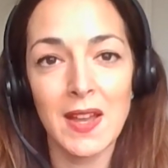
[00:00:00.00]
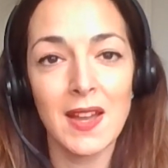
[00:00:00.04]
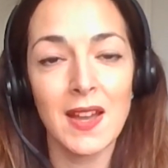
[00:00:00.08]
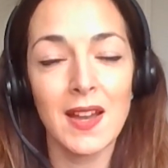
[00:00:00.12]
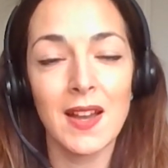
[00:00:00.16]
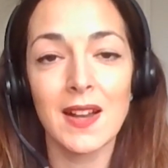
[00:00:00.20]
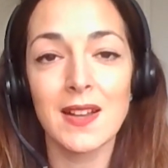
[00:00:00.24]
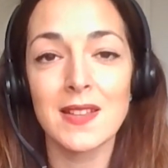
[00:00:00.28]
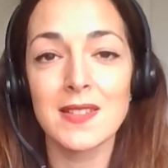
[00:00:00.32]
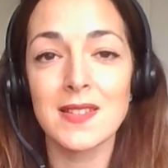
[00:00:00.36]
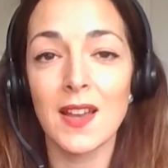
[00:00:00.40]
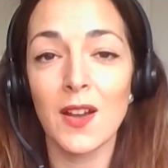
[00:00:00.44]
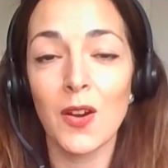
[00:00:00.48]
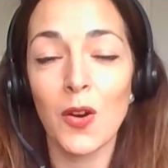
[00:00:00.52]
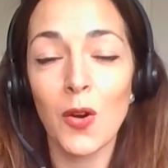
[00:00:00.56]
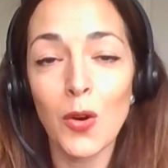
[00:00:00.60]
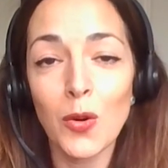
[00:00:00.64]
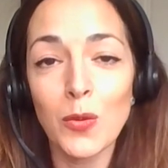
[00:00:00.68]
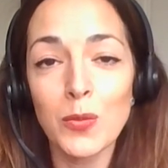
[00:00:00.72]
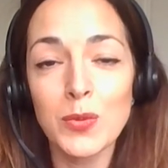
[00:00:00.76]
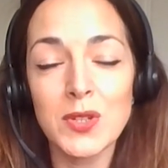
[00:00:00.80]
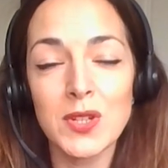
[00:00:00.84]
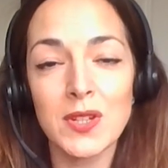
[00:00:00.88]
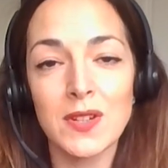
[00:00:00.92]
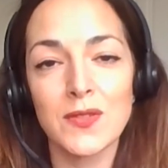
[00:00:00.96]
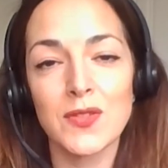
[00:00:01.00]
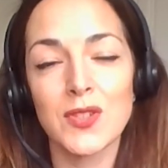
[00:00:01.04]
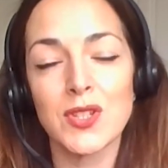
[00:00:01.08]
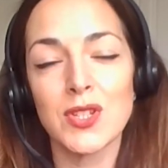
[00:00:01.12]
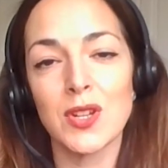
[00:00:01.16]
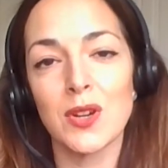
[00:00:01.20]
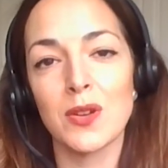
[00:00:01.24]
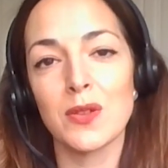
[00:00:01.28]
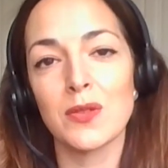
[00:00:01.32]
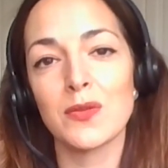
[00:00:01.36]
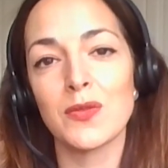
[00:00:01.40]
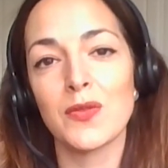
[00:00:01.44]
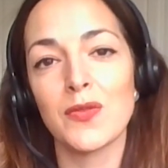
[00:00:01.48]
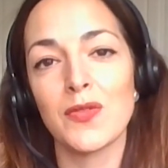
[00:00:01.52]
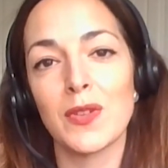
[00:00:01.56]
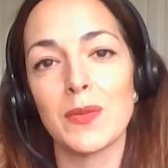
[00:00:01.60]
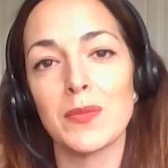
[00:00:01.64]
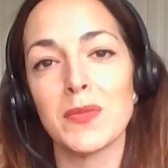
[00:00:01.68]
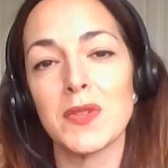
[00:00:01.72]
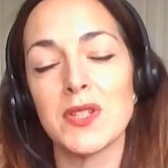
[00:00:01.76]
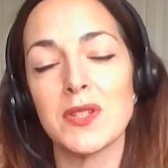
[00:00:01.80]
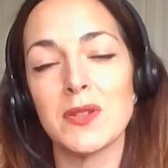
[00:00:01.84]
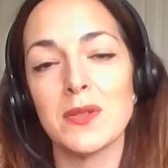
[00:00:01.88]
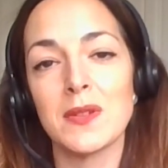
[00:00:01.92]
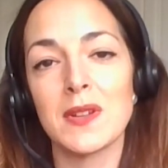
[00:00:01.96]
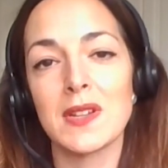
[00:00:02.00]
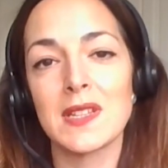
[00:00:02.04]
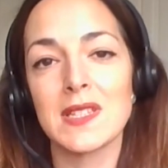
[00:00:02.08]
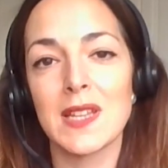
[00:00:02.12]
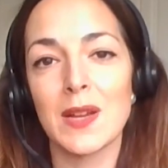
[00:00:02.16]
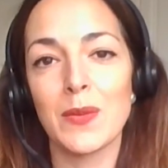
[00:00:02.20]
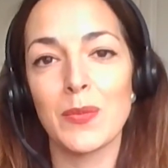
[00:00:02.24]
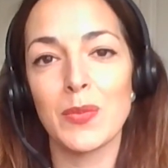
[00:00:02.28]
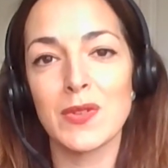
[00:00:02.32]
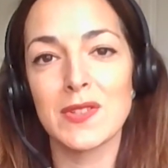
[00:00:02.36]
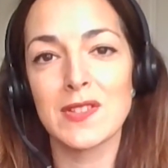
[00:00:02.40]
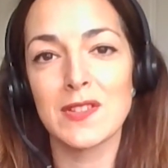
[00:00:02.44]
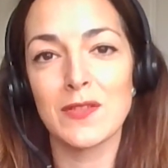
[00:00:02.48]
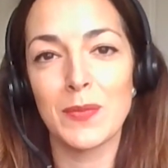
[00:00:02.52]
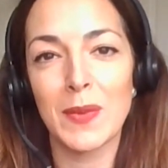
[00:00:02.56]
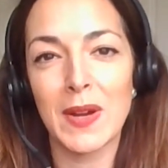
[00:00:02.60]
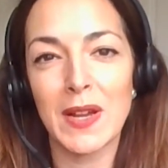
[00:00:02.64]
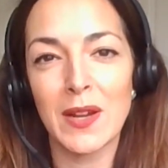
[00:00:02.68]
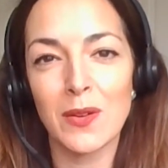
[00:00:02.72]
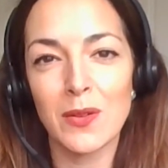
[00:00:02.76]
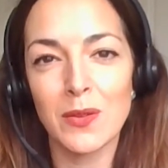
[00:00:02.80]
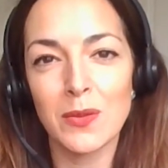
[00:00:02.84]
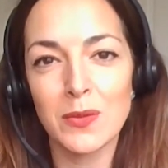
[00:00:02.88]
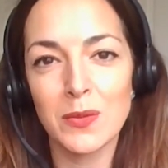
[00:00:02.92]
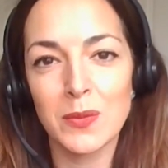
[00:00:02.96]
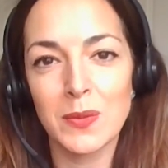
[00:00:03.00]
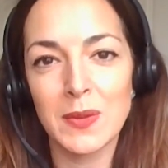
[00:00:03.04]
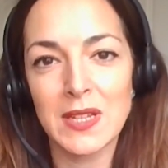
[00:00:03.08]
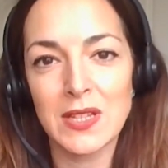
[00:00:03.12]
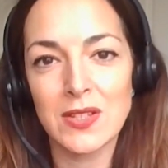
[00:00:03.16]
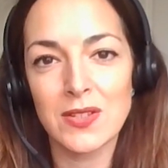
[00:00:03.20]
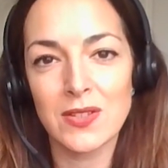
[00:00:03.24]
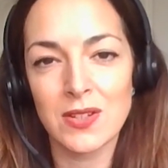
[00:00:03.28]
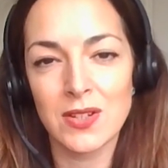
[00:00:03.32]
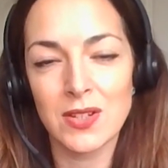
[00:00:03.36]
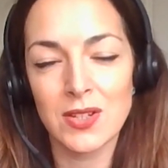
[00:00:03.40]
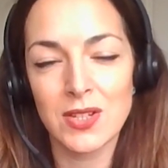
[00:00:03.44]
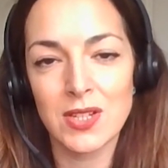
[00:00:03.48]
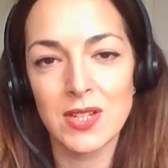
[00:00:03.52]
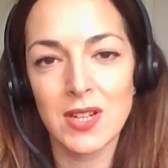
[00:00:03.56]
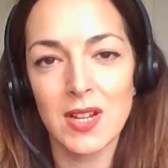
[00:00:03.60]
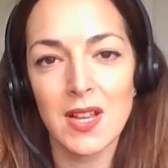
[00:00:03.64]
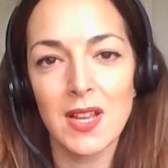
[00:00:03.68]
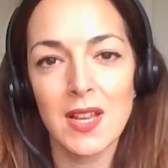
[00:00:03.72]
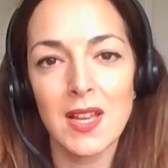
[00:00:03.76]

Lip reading: As I hope to have shown from the two examples of my own research,